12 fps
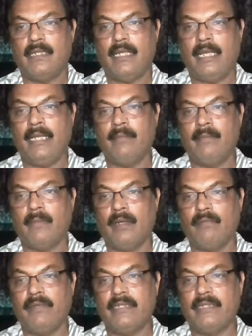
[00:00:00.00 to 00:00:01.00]
I am
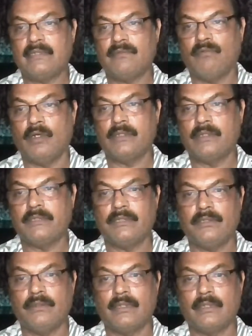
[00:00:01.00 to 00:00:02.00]
always watching
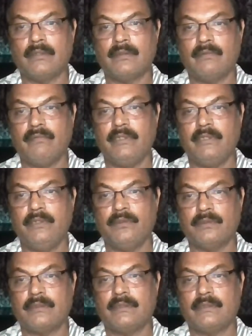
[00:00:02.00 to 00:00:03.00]
your
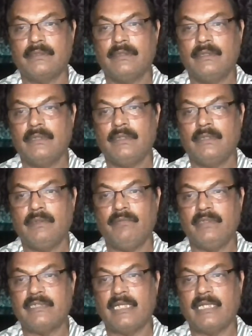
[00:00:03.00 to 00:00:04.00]
videos
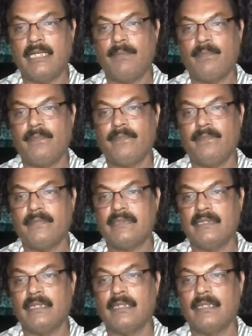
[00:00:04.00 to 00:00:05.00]
which help
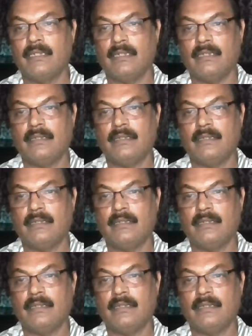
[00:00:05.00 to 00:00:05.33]
children.